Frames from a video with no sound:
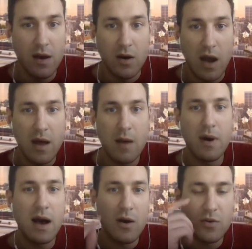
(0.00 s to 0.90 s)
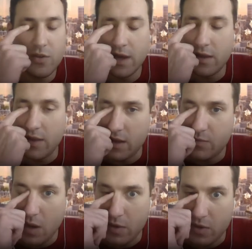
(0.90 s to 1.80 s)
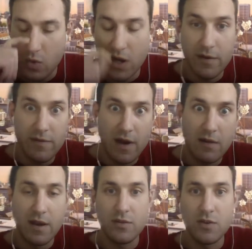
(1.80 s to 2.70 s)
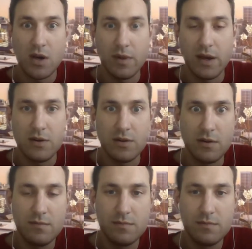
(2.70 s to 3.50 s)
I was thinking that it's probably his 1 every 5 years obligation.